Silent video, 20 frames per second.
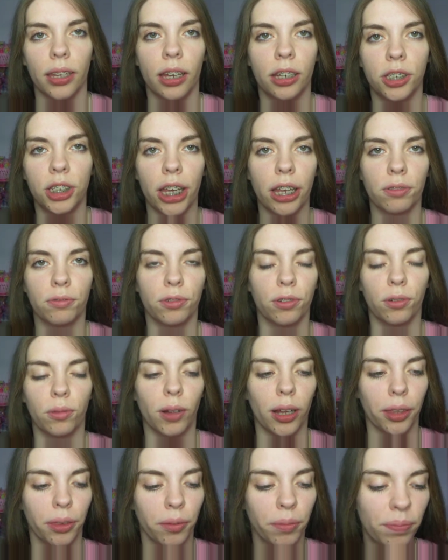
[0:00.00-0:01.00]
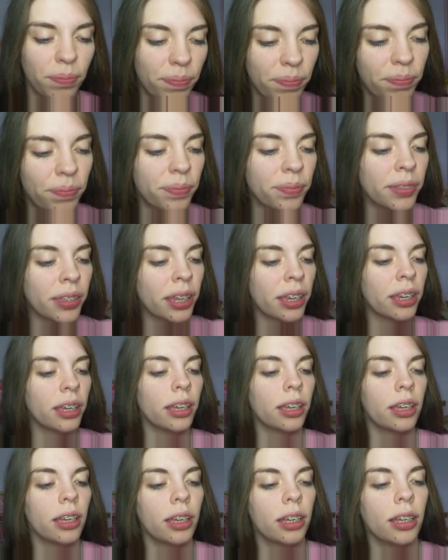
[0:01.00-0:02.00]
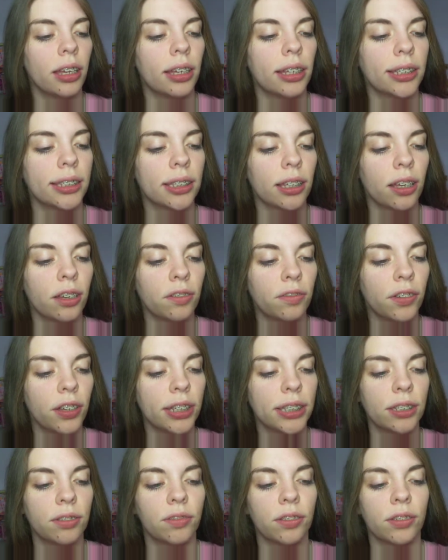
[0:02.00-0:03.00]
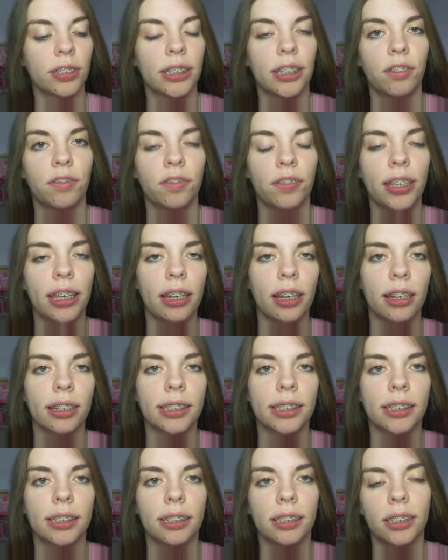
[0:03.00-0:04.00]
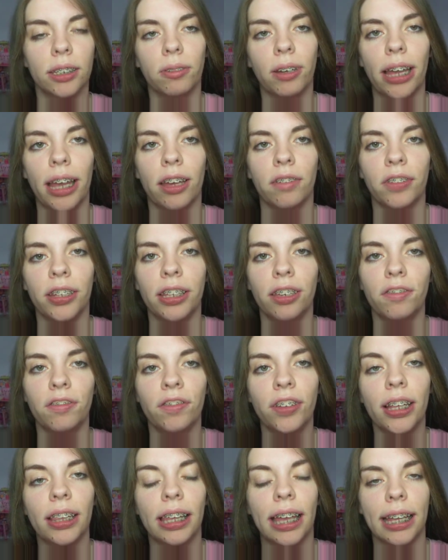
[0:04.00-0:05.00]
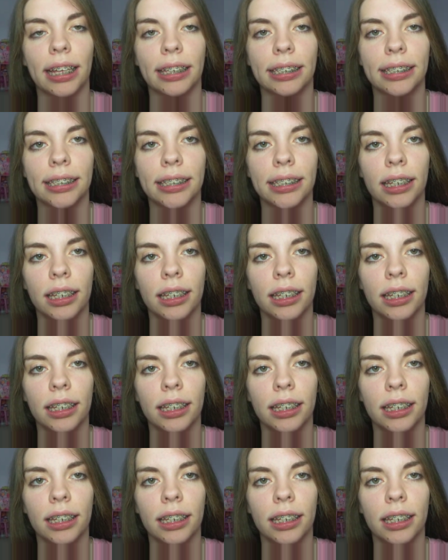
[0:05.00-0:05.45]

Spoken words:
a general one. So first of all, Tiffany asked, do I have any fillings?